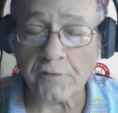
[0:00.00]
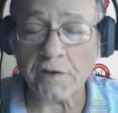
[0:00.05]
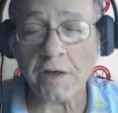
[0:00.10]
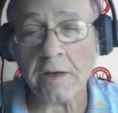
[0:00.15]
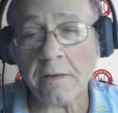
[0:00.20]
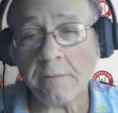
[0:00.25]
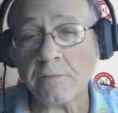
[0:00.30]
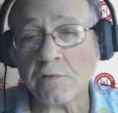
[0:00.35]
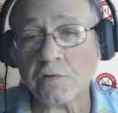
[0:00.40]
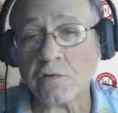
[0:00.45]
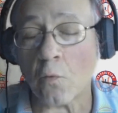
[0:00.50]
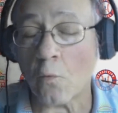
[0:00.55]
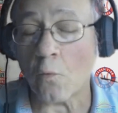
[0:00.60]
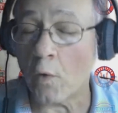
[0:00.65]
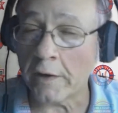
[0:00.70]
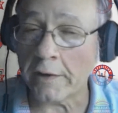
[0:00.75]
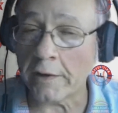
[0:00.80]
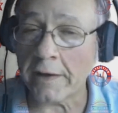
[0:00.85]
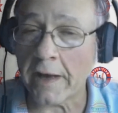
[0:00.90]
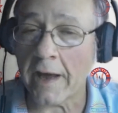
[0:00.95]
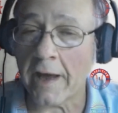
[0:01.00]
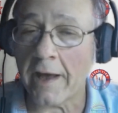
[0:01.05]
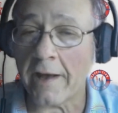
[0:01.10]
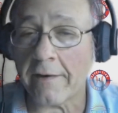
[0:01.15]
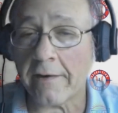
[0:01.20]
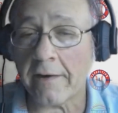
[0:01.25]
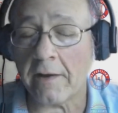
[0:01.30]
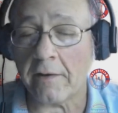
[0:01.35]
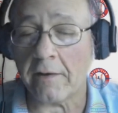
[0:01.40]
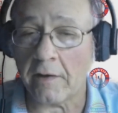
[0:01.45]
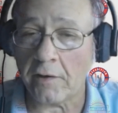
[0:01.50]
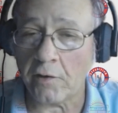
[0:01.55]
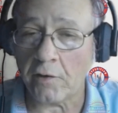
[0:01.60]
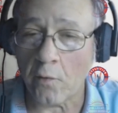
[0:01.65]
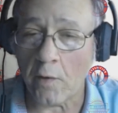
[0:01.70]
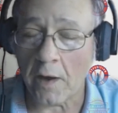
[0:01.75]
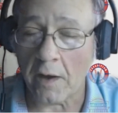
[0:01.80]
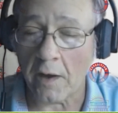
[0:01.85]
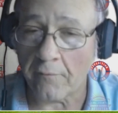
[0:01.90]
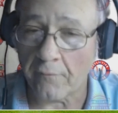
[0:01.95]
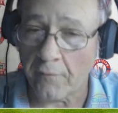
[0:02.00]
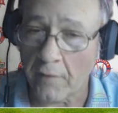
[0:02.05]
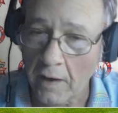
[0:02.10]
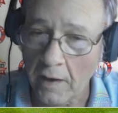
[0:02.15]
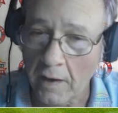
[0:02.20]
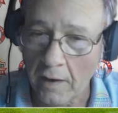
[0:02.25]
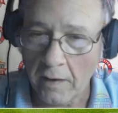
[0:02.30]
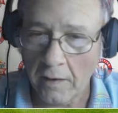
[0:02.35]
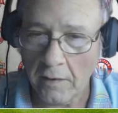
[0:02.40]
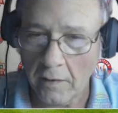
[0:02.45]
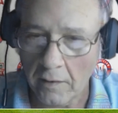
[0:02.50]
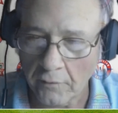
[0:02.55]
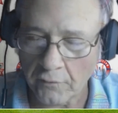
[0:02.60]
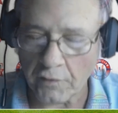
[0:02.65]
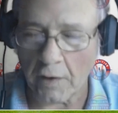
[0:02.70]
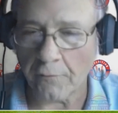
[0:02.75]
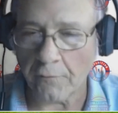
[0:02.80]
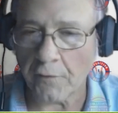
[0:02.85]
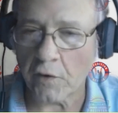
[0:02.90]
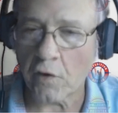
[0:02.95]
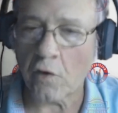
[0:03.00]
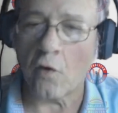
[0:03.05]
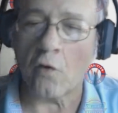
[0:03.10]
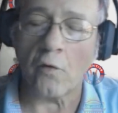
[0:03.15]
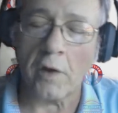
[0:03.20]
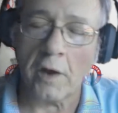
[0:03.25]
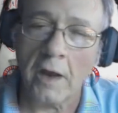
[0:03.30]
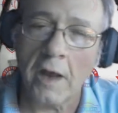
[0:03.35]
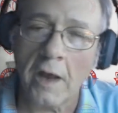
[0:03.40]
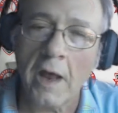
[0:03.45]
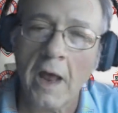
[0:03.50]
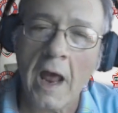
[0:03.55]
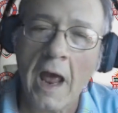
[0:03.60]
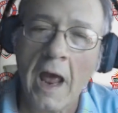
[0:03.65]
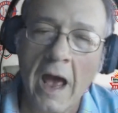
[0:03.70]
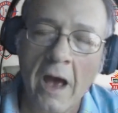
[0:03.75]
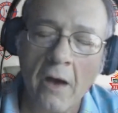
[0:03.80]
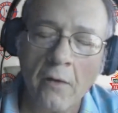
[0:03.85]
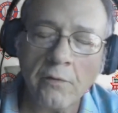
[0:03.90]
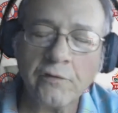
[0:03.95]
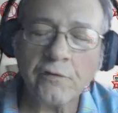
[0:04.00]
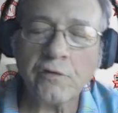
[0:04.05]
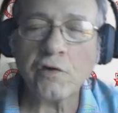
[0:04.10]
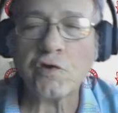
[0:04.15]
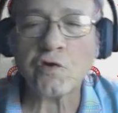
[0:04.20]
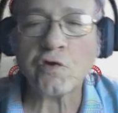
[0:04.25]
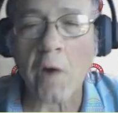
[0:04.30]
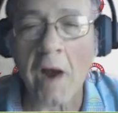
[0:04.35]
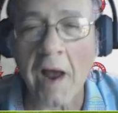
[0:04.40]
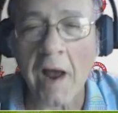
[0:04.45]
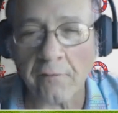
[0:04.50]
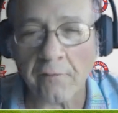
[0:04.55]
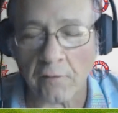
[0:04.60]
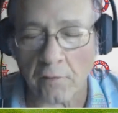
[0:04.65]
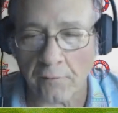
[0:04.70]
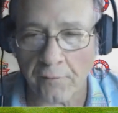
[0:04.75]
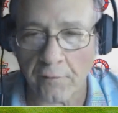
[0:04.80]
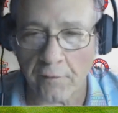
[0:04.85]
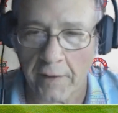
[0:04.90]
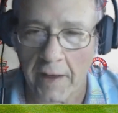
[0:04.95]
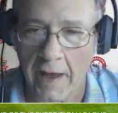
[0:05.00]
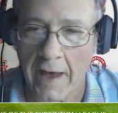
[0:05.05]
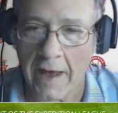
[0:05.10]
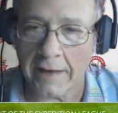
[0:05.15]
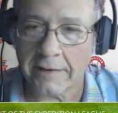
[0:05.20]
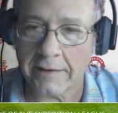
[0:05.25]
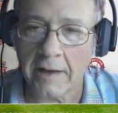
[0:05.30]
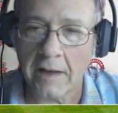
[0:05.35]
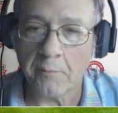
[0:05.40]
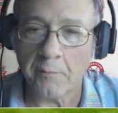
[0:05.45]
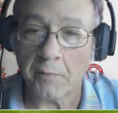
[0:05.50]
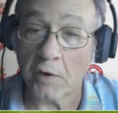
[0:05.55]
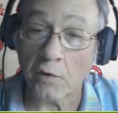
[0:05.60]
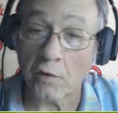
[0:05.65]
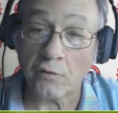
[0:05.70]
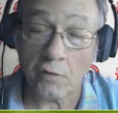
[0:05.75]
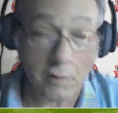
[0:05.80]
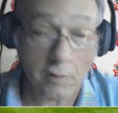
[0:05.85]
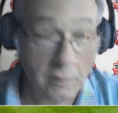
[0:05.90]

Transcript: teams, one in Canada, and then you have South Dakota. How is the travel for that? Because